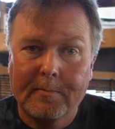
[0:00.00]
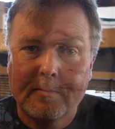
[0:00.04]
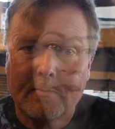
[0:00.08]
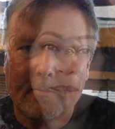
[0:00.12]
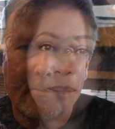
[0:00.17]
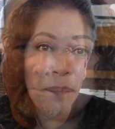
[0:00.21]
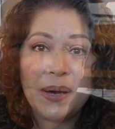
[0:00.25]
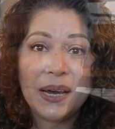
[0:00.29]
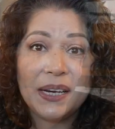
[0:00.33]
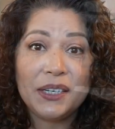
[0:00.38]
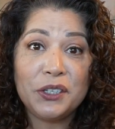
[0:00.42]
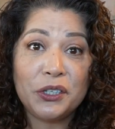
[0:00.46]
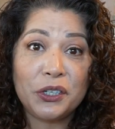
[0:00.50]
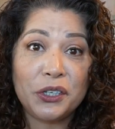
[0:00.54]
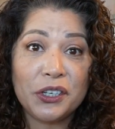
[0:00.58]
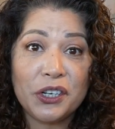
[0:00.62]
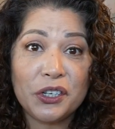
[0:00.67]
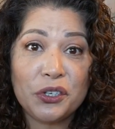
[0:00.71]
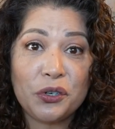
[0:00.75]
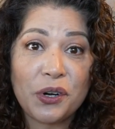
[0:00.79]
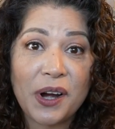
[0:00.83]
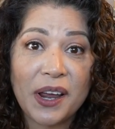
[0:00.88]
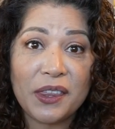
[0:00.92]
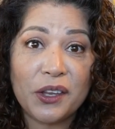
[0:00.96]
My turn to
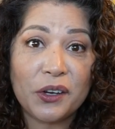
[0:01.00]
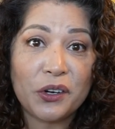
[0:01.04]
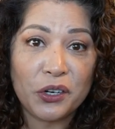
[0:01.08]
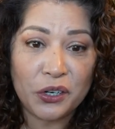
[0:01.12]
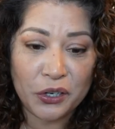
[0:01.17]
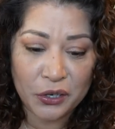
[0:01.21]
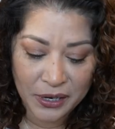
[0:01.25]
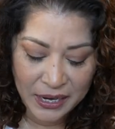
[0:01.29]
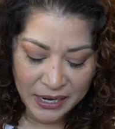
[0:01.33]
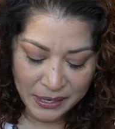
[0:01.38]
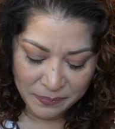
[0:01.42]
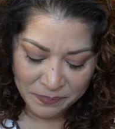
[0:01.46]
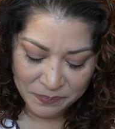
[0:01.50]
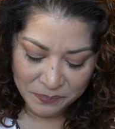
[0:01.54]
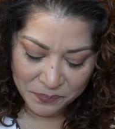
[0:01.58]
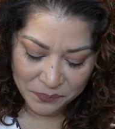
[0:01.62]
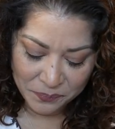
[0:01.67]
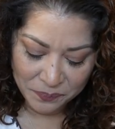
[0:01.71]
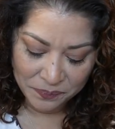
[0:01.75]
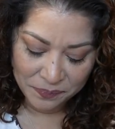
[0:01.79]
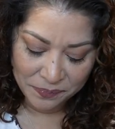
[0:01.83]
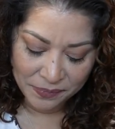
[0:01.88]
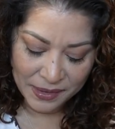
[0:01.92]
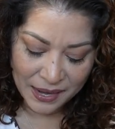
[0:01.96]
try the curry.
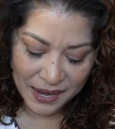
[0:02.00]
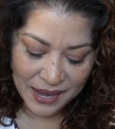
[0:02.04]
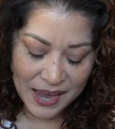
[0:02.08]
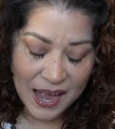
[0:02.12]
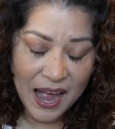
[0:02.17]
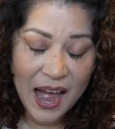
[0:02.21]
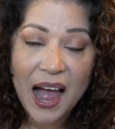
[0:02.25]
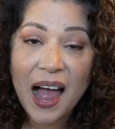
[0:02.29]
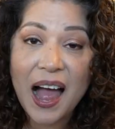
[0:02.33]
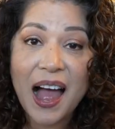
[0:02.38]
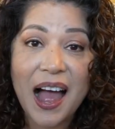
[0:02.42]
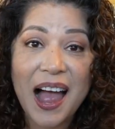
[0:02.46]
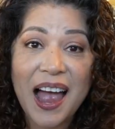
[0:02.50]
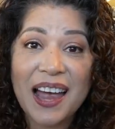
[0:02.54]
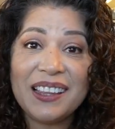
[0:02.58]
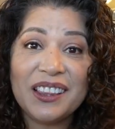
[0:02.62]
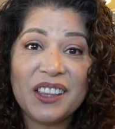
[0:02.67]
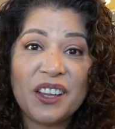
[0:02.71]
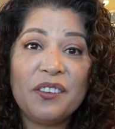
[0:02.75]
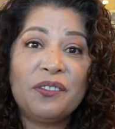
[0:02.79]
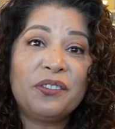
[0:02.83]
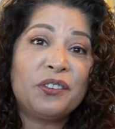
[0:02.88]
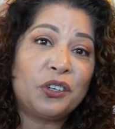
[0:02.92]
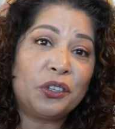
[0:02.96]
I
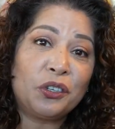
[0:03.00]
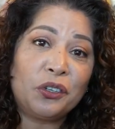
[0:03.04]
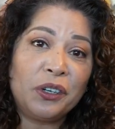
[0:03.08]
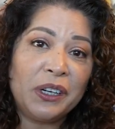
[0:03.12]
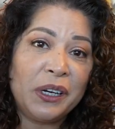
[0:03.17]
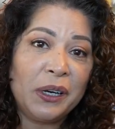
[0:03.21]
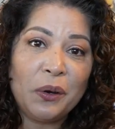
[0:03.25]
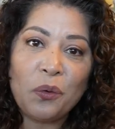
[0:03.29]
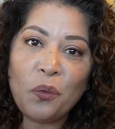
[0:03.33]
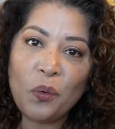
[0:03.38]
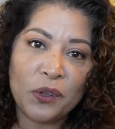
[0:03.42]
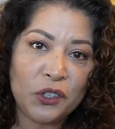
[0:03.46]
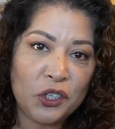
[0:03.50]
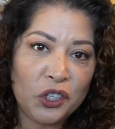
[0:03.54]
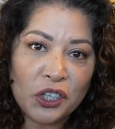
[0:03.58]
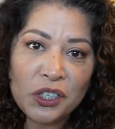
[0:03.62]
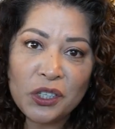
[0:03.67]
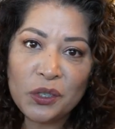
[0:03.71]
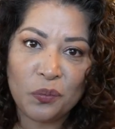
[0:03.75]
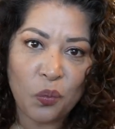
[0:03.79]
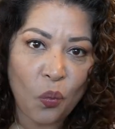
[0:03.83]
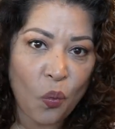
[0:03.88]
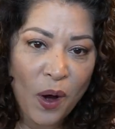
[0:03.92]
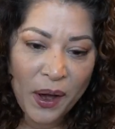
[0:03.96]
love curry with just
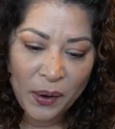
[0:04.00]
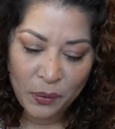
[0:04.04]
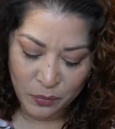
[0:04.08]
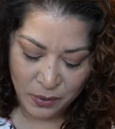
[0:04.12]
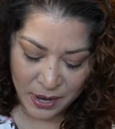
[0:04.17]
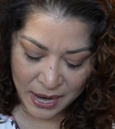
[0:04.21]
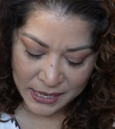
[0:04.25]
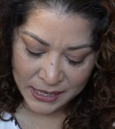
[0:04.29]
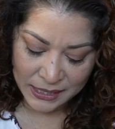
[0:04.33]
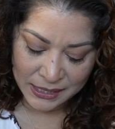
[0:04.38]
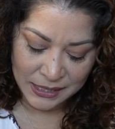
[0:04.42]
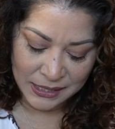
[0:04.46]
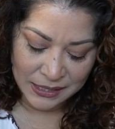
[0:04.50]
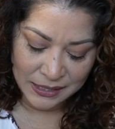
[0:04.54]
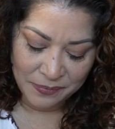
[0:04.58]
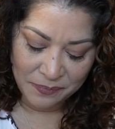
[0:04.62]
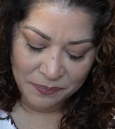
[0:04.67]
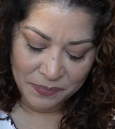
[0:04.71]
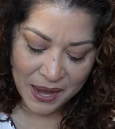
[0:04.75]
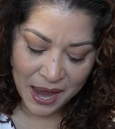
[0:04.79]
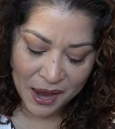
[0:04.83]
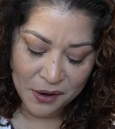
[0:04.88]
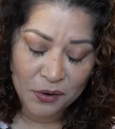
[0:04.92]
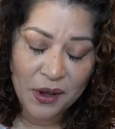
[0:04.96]
white rice.
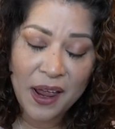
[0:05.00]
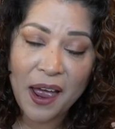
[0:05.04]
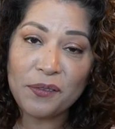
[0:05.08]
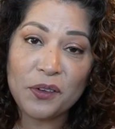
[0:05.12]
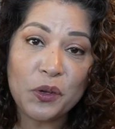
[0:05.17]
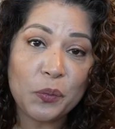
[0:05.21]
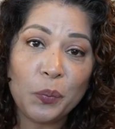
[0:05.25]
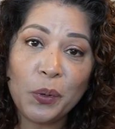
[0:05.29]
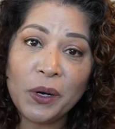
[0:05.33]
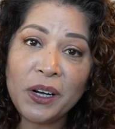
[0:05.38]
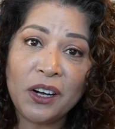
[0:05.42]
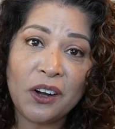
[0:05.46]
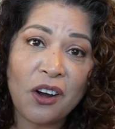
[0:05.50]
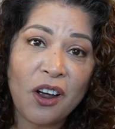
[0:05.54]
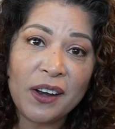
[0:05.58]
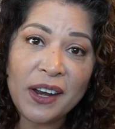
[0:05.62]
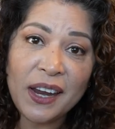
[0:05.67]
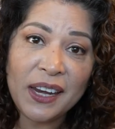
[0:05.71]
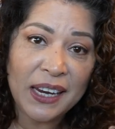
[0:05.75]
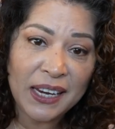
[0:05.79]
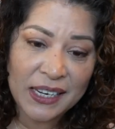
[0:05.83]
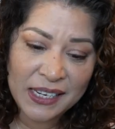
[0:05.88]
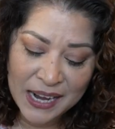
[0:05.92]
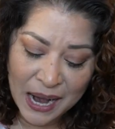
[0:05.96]
I don't have to put it on
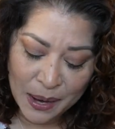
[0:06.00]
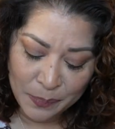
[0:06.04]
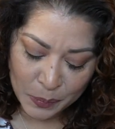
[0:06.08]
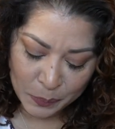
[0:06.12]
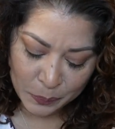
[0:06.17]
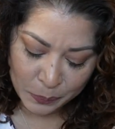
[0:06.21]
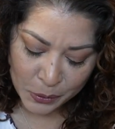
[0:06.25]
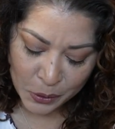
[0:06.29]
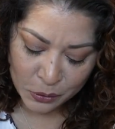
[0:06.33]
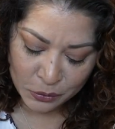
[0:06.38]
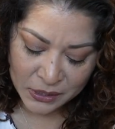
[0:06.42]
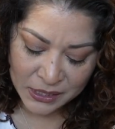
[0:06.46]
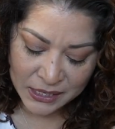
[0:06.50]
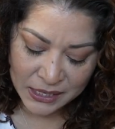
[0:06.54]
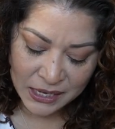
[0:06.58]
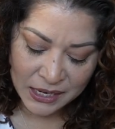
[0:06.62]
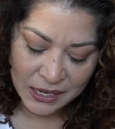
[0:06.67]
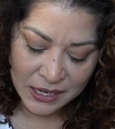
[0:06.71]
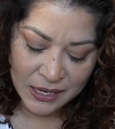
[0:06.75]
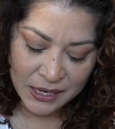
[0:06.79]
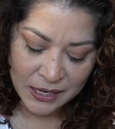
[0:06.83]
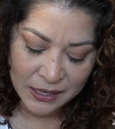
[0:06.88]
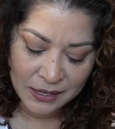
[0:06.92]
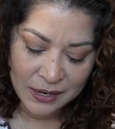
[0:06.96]
any type of
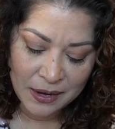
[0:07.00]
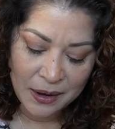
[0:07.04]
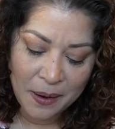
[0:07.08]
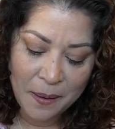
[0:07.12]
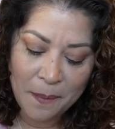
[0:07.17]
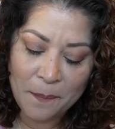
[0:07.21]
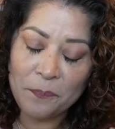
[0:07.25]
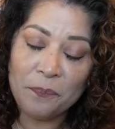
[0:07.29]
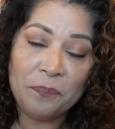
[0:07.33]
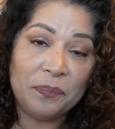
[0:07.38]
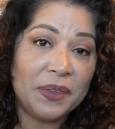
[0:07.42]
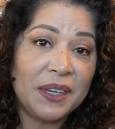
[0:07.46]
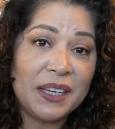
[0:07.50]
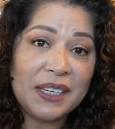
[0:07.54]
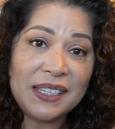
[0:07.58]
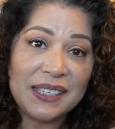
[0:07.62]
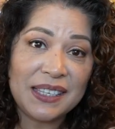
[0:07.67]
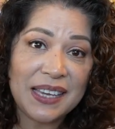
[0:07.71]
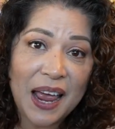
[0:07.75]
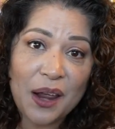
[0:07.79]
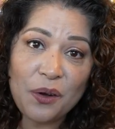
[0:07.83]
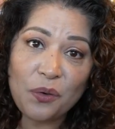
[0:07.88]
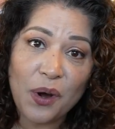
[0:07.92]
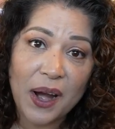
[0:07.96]
protein. This
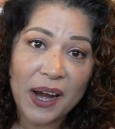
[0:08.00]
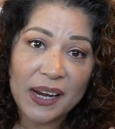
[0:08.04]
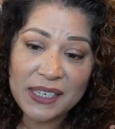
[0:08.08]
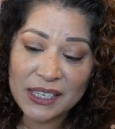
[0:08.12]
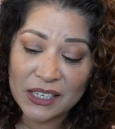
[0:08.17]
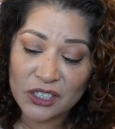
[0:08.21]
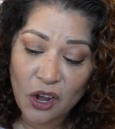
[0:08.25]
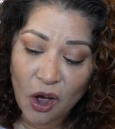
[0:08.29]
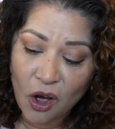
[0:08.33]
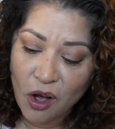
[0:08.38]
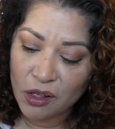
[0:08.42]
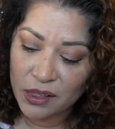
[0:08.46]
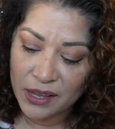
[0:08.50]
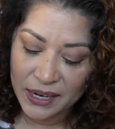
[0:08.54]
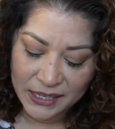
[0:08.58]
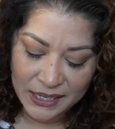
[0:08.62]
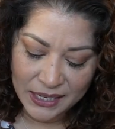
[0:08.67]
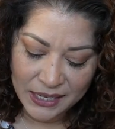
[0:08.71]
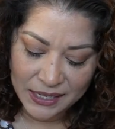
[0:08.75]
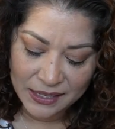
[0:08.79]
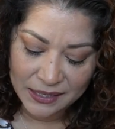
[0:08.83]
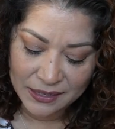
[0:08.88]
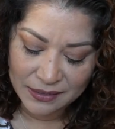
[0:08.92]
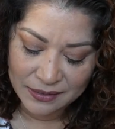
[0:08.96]
and rice is all I
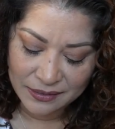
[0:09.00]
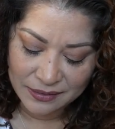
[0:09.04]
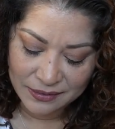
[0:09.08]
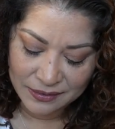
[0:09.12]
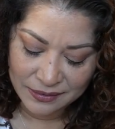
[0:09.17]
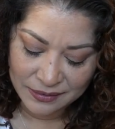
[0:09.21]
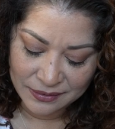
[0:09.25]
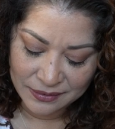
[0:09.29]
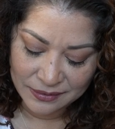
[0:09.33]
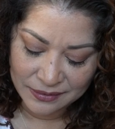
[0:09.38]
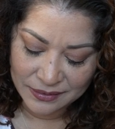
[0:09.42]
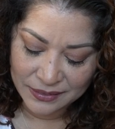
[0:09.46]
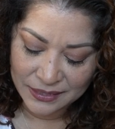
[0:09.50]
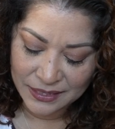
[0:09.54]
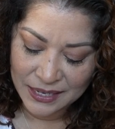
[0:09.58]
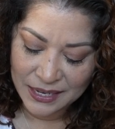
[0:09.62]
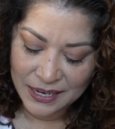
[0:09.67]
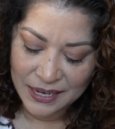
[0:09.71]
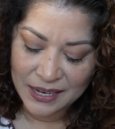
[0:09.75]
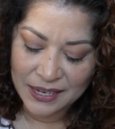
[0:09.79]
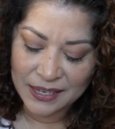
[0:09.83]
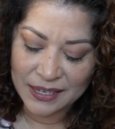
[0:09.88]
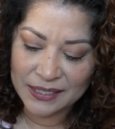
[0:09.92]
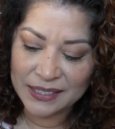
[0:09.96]
need.
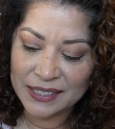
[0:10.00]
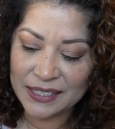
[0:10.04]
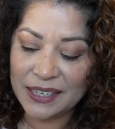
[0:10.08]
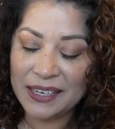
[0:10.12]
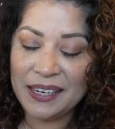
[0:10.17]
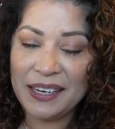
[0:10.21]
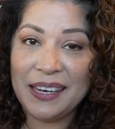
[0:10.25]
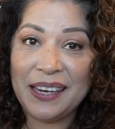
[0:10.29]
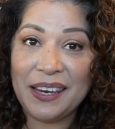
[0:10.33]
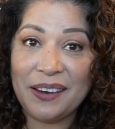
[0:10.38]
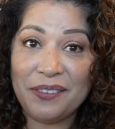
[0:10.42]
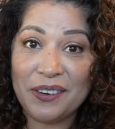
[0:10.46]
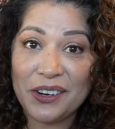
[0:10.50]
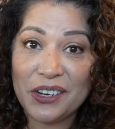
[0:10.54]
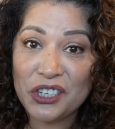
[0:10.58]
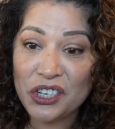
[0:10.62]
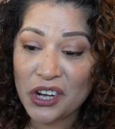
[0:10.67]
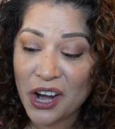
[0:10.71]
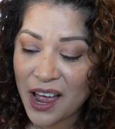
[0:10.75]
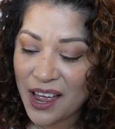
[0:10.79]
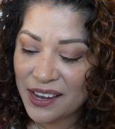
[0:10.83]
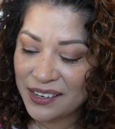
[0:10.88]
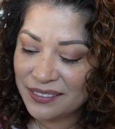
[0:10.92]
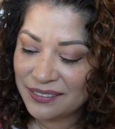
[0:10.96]
Give it a
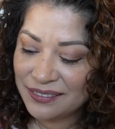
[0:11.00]
shot.